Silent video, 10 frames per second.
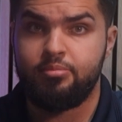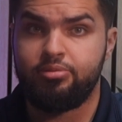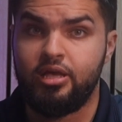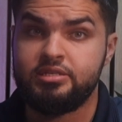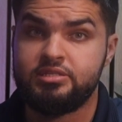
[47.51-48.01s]

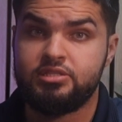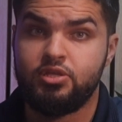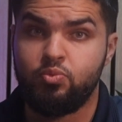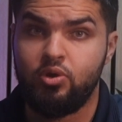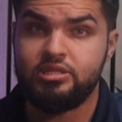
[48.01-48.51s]
Plus,
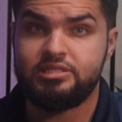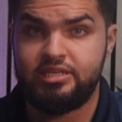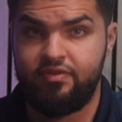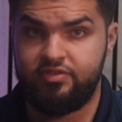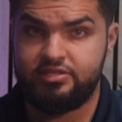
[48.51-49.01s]
the one
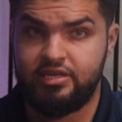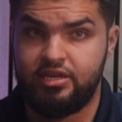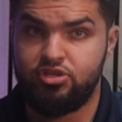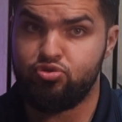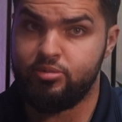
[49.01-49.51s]
safety
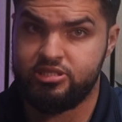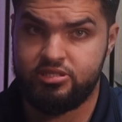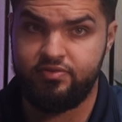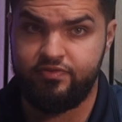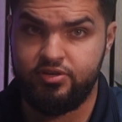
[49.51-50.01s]
setting you must
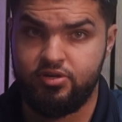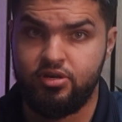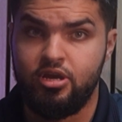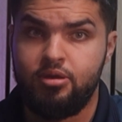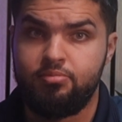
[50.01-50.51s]
configure
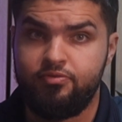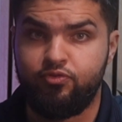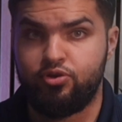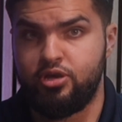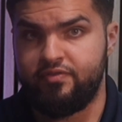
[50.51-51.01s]

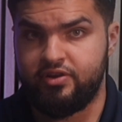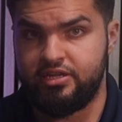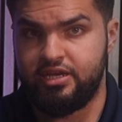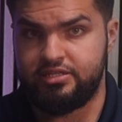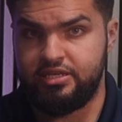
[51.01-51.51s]
before you ever
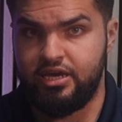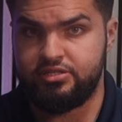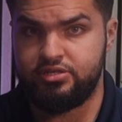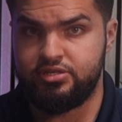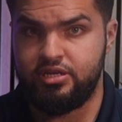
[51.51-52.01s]
connect AI
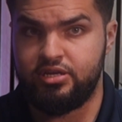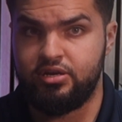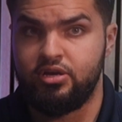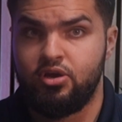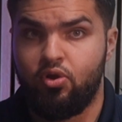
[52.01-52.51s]
to your data,